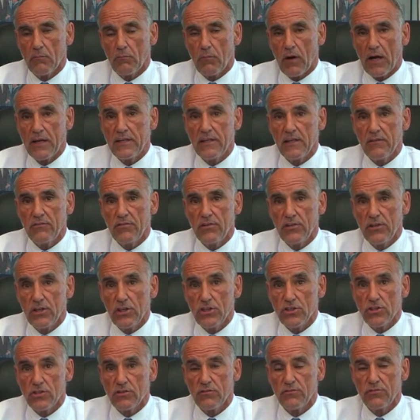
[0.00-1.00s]
by
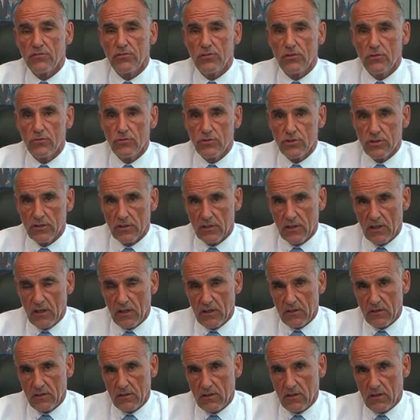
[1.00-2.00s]
definition, fusion
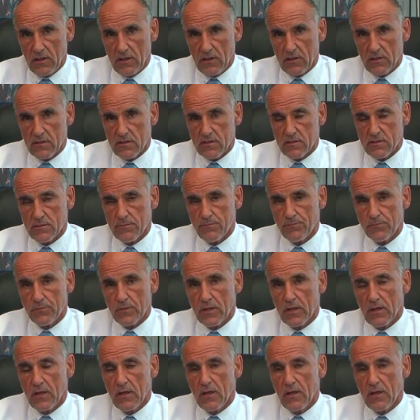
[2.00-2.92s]
candidates.